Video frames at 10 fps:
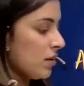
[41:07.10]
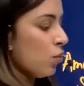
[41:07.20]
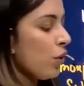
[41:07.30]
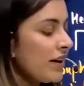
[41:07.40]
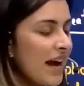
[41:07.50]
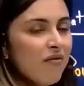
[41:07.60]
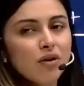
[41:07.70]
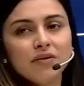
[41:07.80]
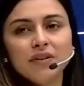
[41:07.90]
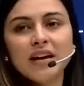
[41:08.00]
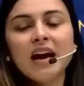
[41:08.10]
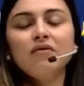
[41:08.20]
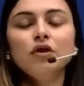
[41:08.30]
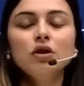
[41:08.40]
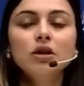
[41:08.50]
whatever we
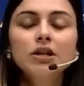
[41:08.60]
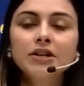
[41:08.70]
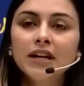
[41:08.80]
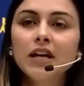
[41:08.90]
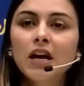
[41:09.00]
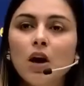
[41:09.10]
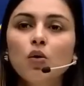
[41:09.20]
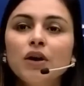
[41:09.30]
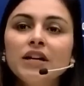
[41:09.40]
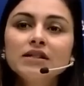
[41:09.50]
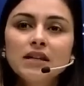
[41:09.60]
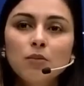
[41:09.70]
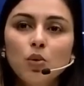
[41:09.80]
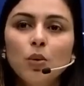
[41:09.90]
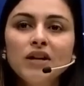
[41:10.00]
have learned till now in
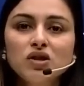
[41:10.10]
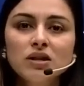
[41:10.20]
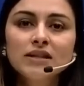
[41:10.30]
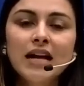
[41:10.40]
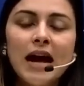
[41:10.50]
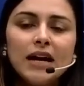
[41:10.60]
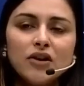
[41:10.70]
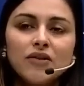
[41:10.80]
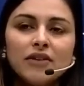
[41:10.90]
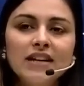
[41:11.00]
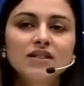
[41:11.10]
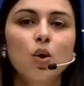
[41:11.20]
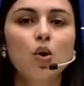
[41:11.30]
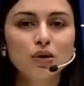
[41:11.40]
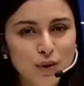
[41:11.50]
some questions and revise
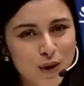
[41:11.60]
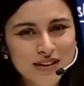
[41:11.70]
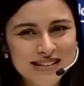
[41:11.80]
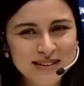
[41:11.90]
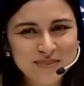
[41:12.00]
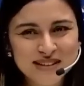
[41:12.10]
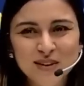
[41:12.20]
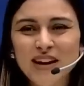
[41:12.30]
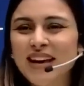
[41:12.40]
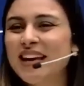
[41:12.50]
all the concepts. Okay,